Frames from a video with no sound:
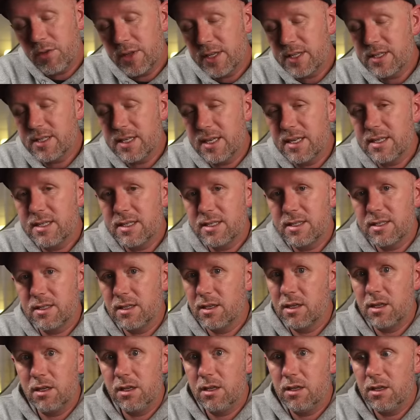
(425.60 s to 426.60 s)
this is
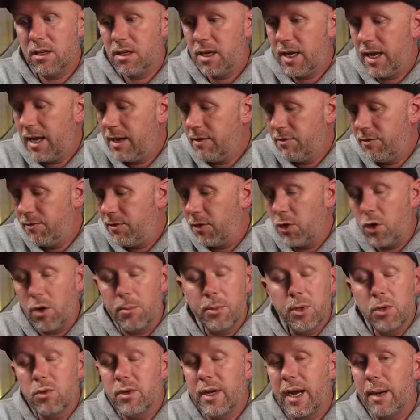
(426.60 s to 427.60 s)
a
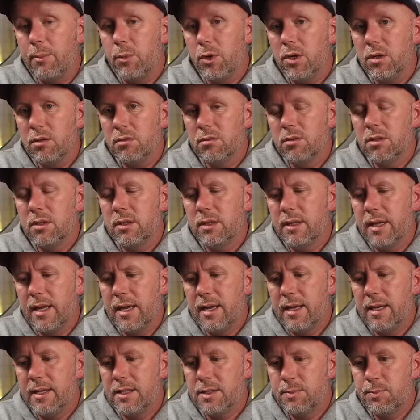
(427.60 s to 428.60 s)
phenomenal camera,
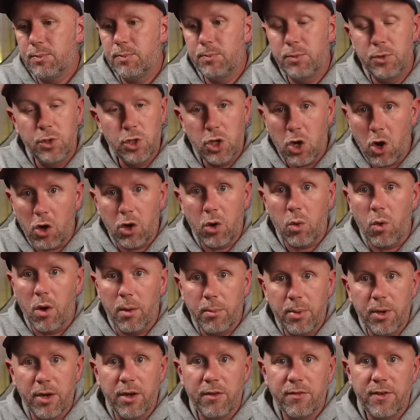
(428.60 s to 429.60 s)
that it's not
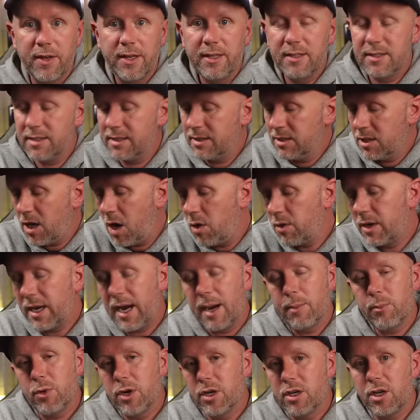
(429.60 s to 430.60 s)
quite perfect. No
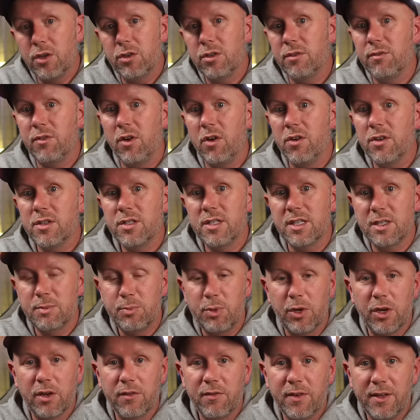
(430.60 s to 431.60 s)
camera, no device is
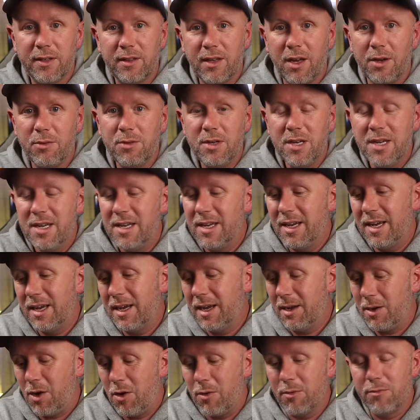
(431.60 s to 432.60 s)
perfect though.
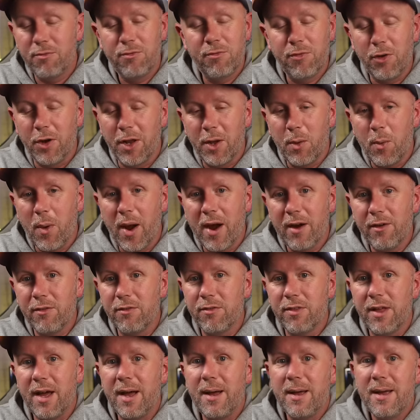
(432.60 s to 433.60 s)
I'm fully aware
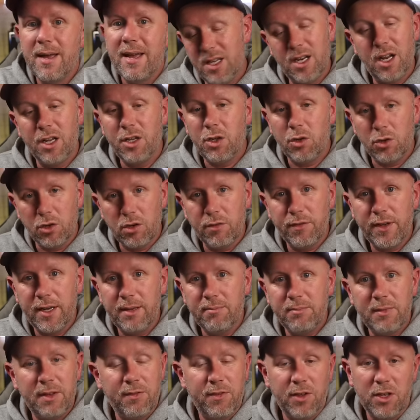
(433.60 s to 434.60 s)
of that. You know, you'll love
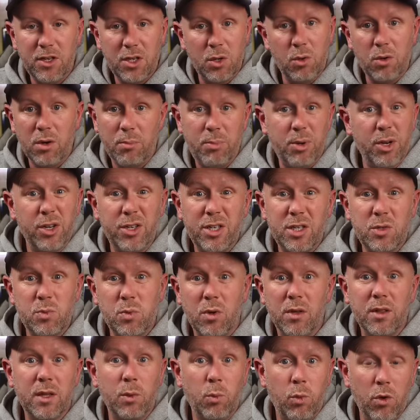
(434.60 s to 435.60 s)
it. If you do want to purchase
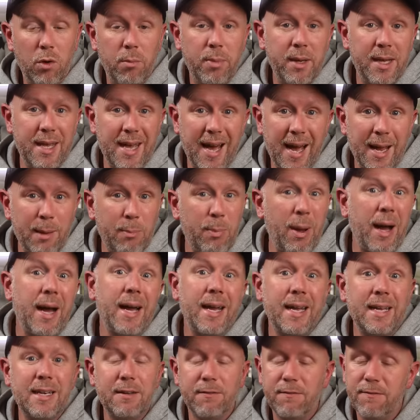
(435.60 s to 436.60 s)
one, there will be a
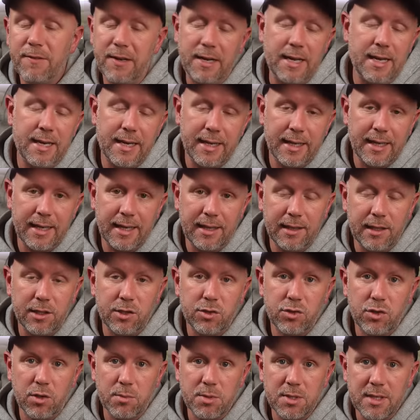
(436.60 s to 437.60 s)
paid affiliate link in the
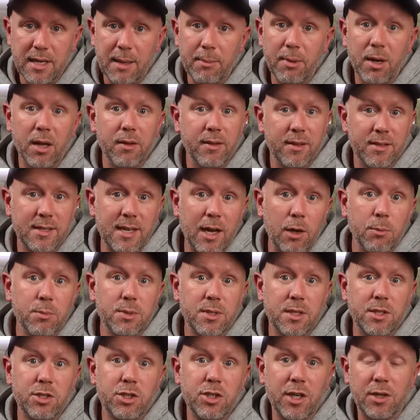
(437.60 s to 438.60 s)
description down below that
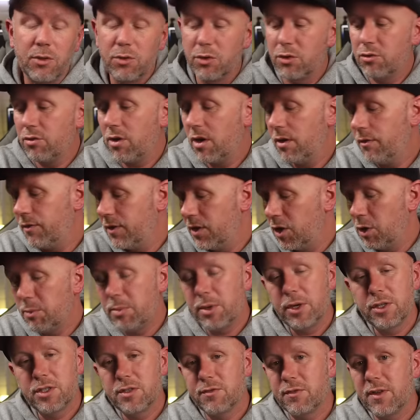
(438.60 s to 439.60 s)
helps this channel grow. If you do
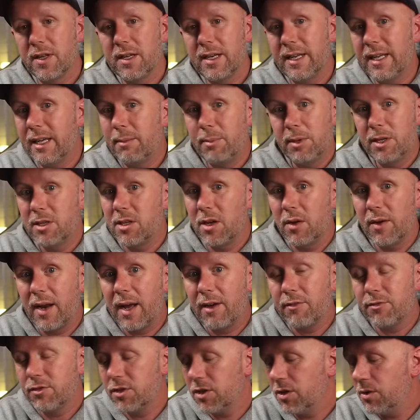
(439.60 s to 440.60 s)
purchase for that link, but you don't
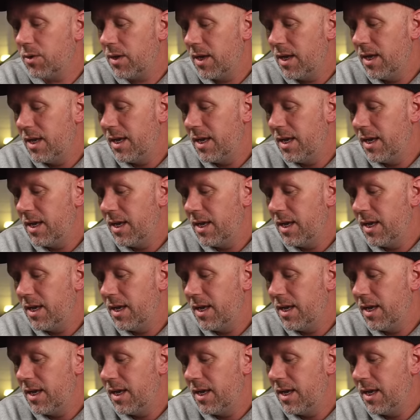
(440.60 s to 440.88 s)
have to,